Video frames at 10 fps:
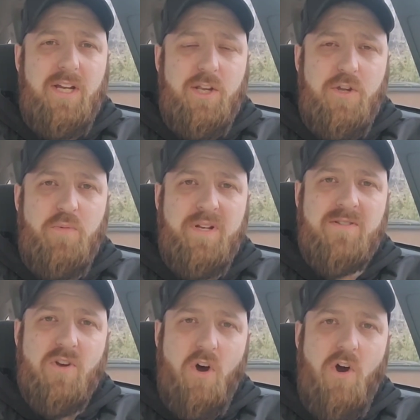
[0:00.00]

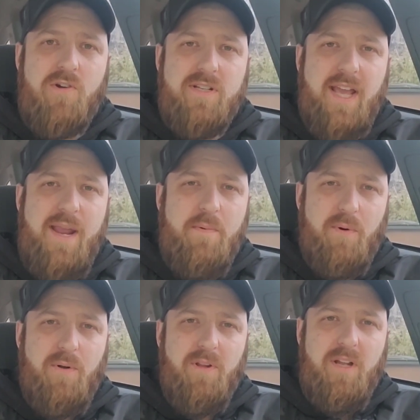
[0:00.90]
humans aren't
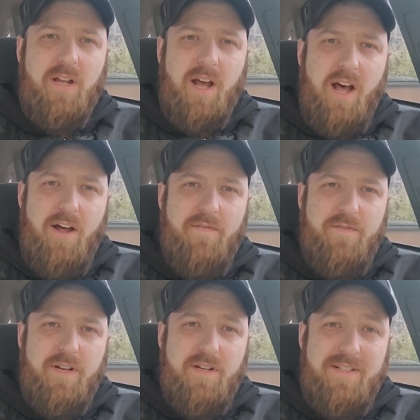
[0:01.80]
capable
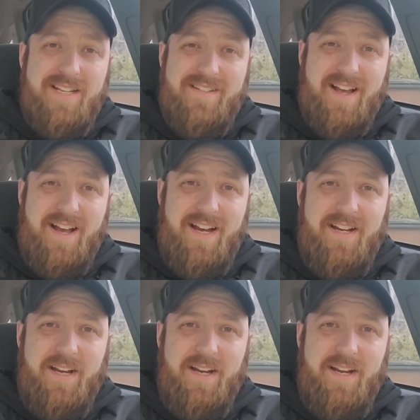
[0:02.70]
of design